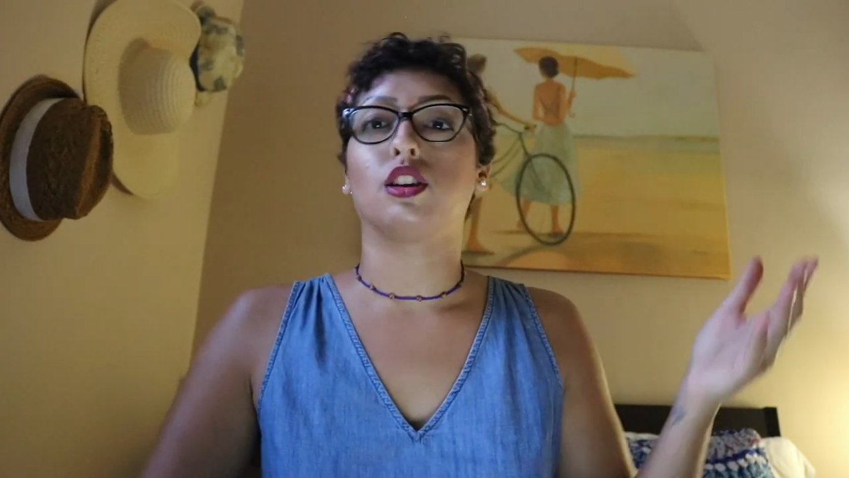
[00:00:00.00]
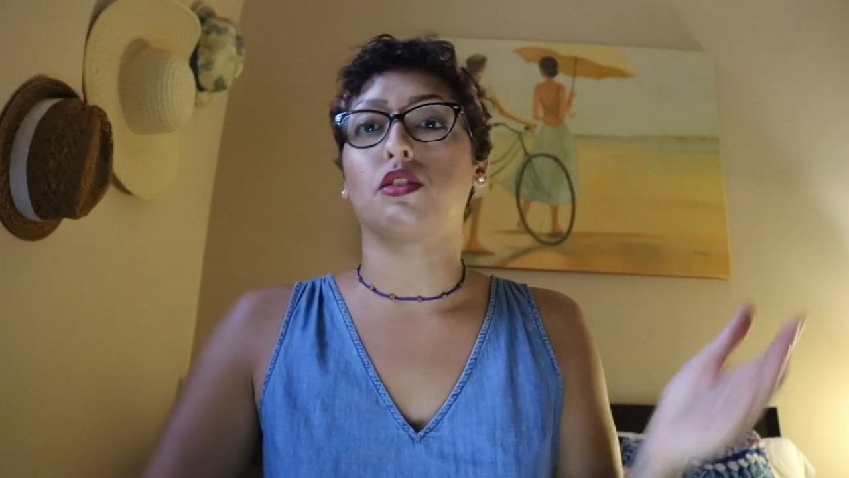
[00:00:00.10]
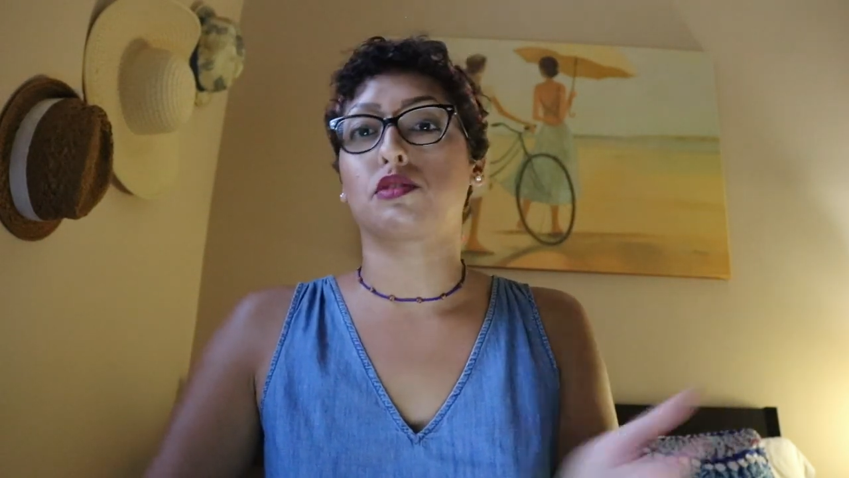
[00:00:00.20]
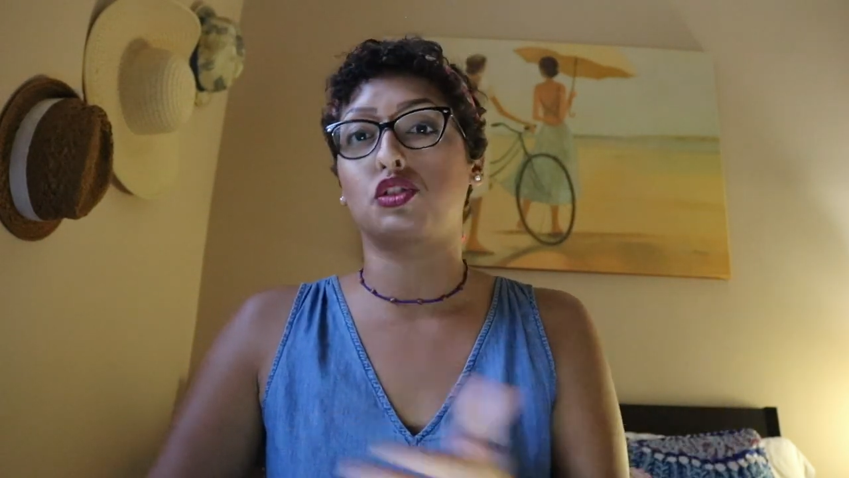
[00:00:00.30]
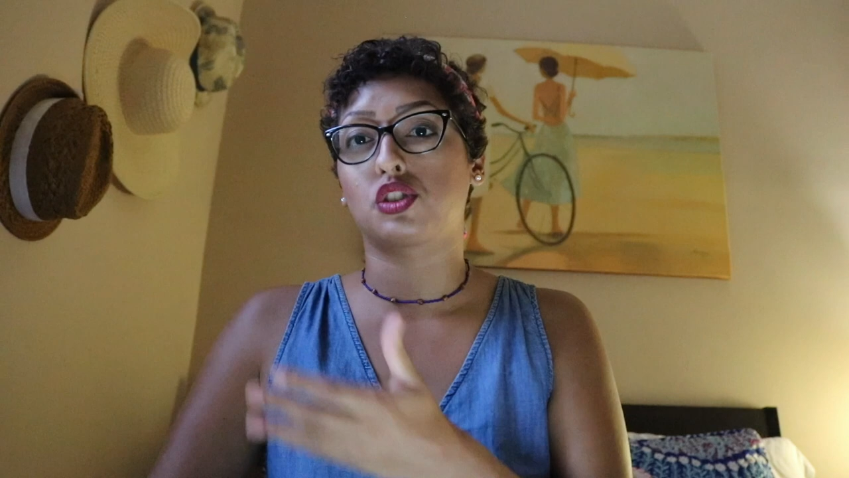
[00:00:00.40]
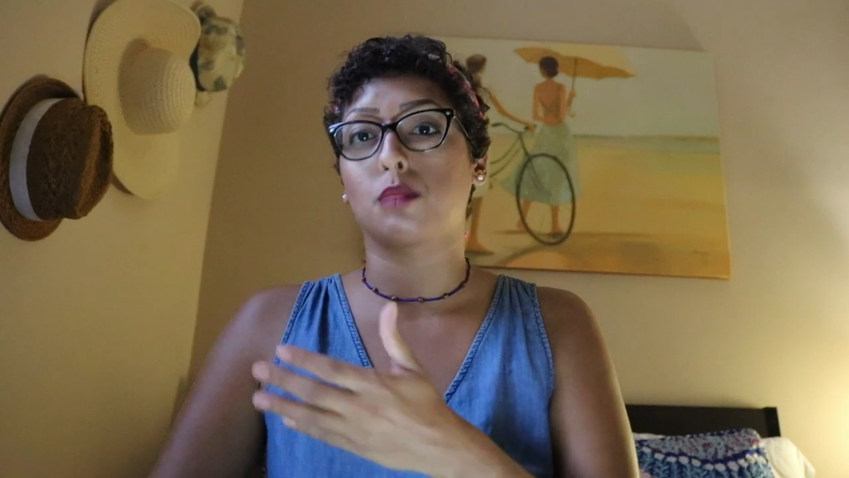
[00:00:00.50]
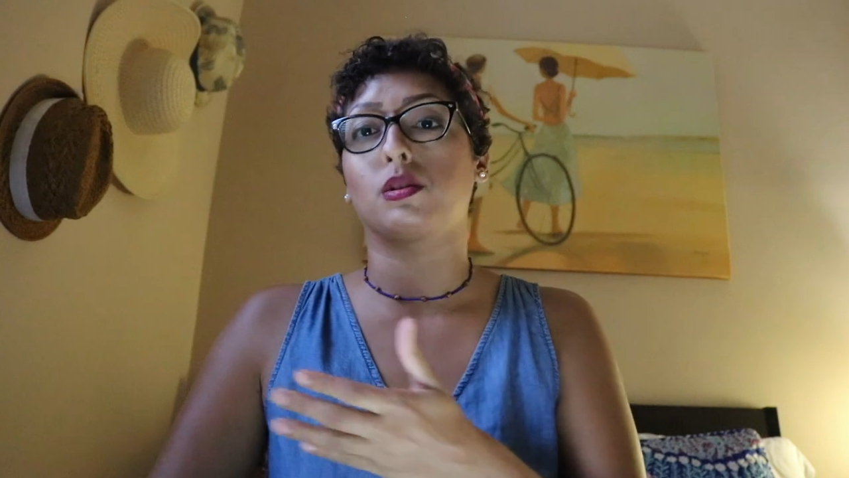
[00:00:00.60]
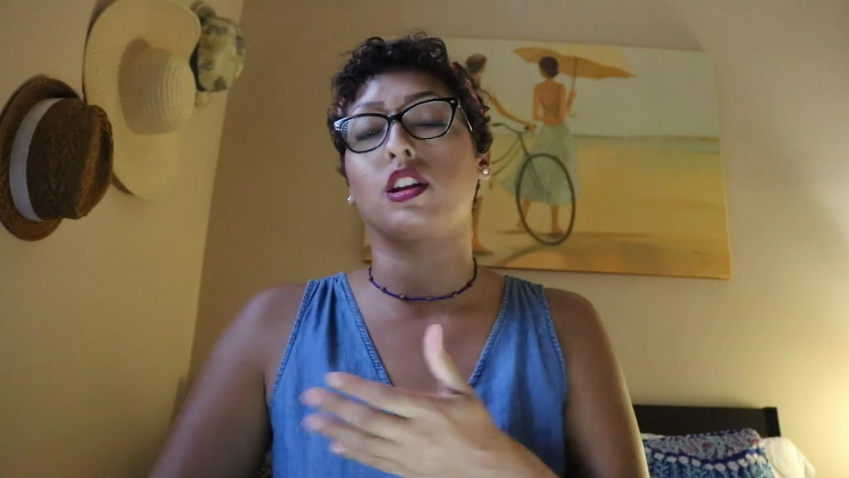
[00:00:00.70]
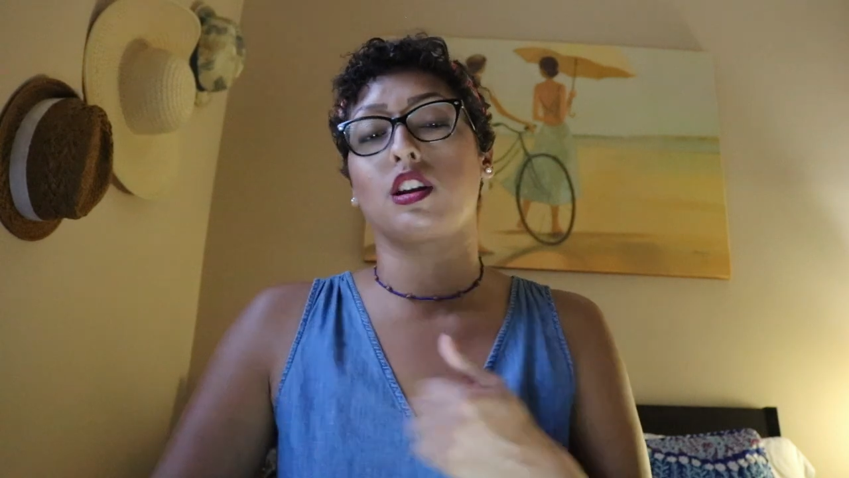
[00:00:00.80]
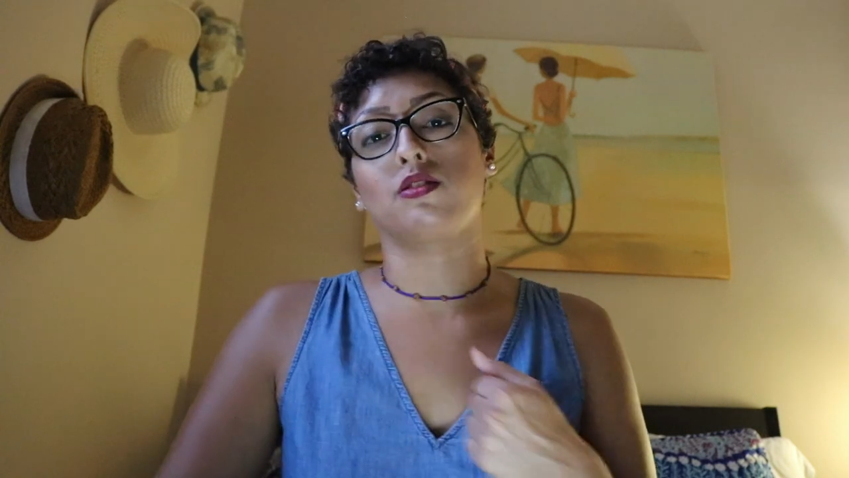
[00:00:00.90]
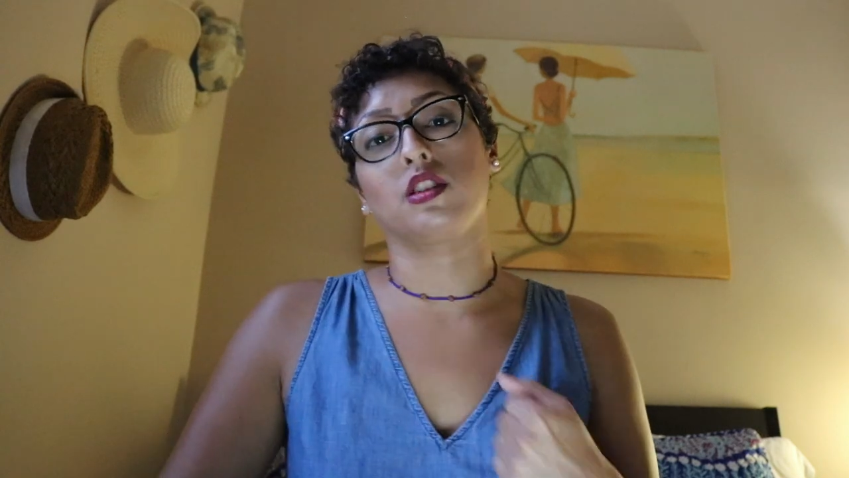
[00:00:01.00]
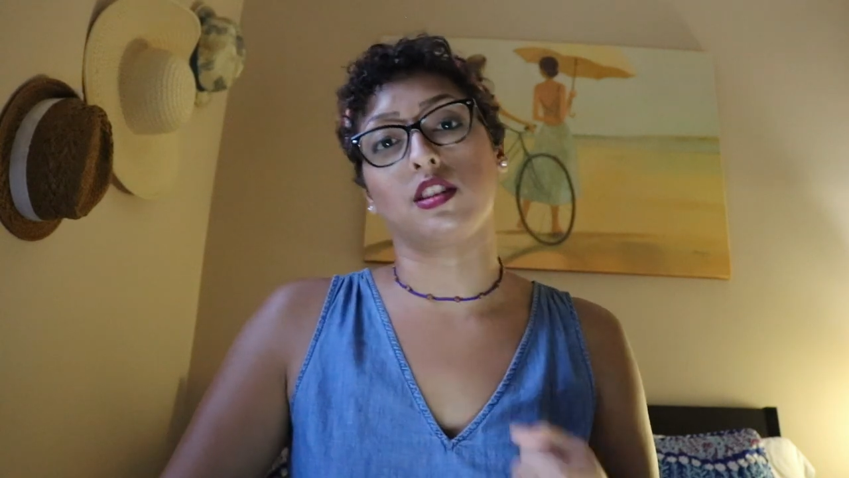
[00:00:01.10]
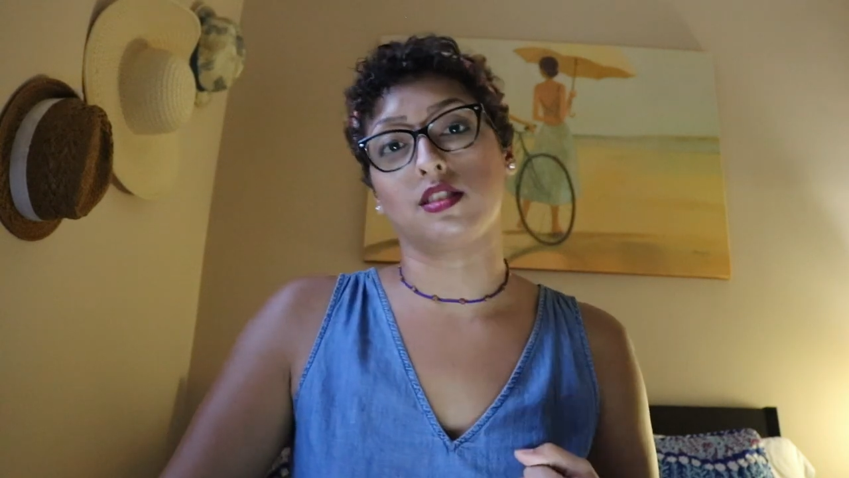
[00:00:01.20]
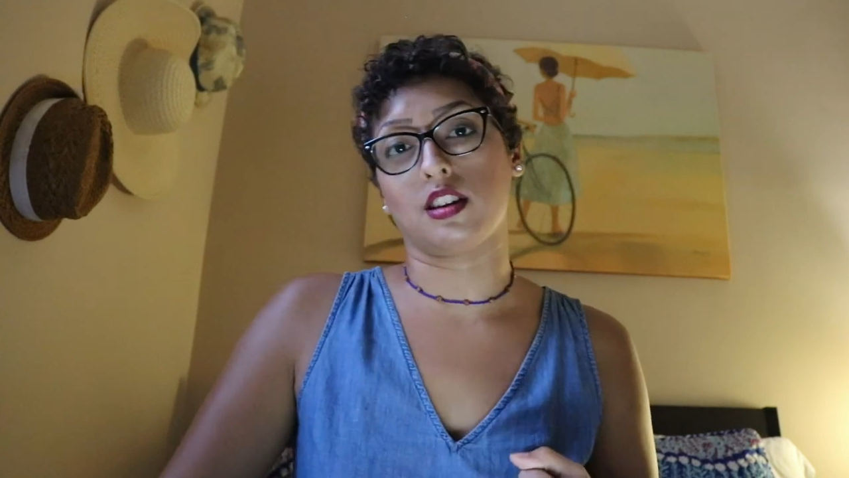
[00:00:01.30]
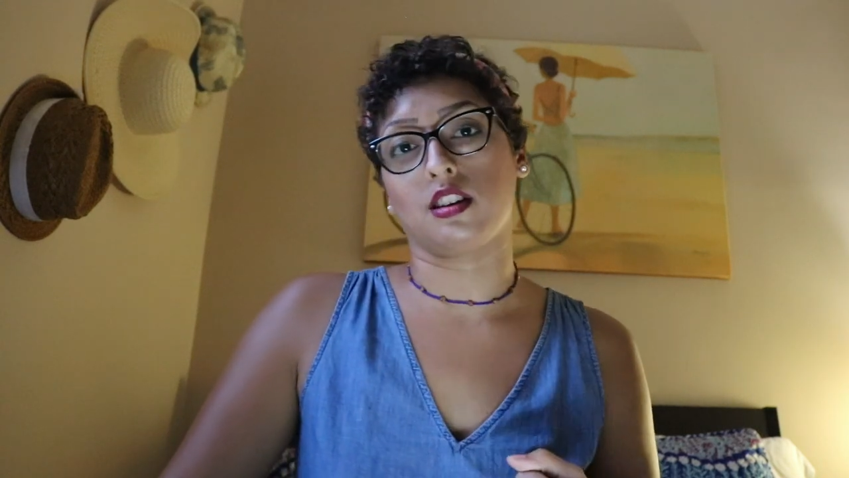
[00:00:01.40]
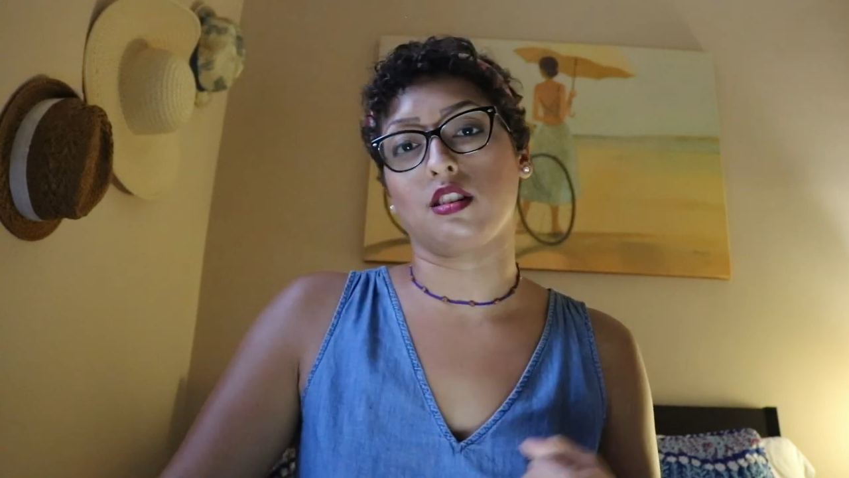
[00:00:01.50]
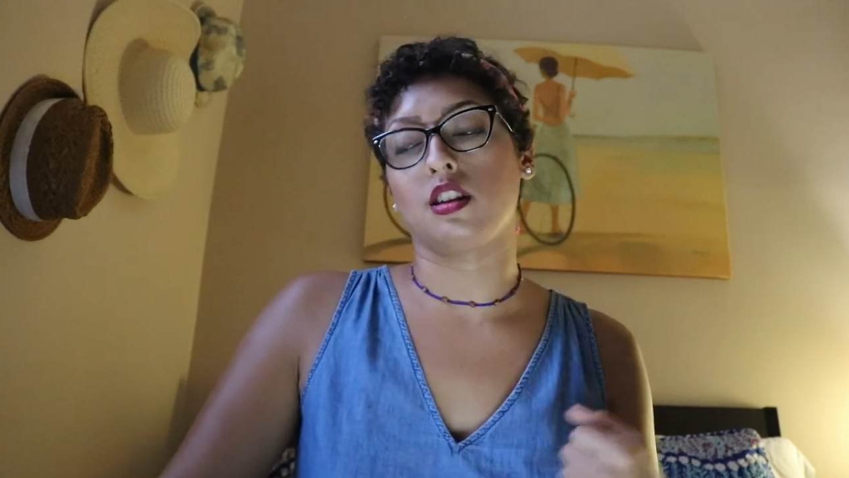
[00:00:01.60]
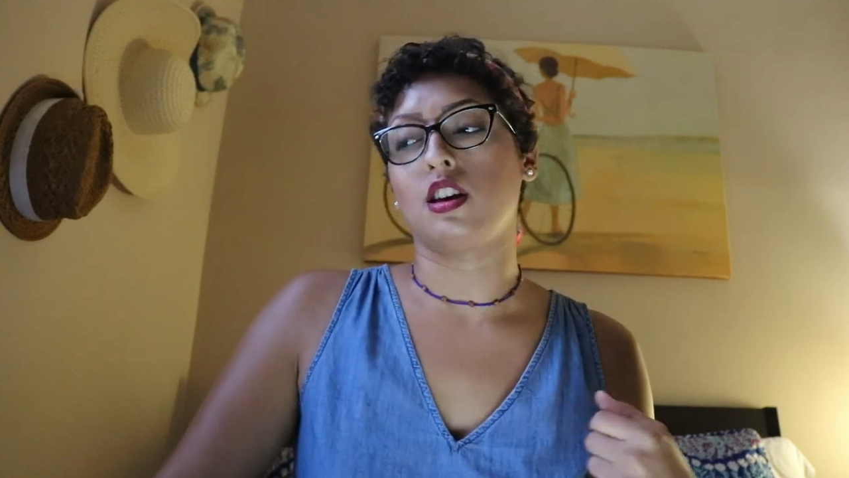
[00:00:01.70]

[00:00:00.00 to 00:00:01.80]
you have to ship a lot of things in.